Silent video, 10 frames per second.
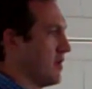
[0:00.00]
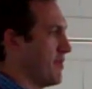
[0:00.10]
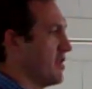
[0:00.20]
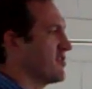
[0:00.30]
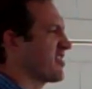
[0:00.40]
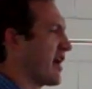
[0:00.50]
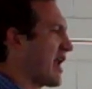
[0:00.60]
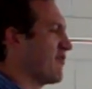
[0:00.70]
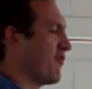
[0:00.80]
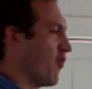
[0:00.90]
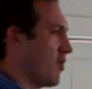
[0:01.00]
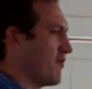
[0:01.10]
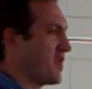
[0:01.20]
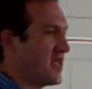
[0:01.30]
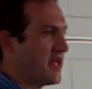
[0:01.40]
I mean, it's kind of a form
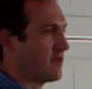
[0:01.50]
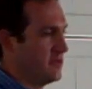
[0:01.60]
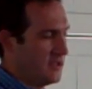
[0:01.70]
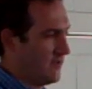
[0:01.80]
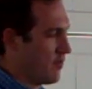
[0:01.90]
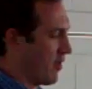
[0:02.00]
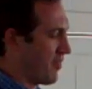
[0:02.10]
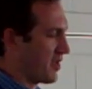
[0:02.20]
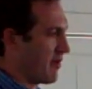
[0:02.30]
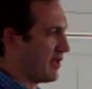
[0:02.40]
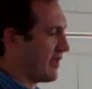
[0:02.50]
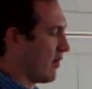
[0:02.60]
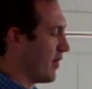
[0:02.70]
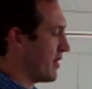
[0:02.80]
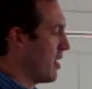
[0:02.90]
of heating, if you want to think about it
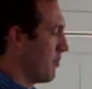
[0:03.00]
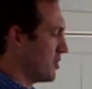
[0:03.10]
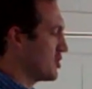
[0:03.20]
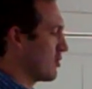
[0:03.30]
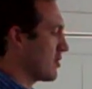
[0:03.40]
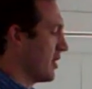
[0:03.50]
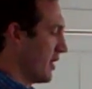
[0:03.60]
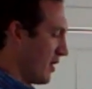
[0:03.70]
that way. But you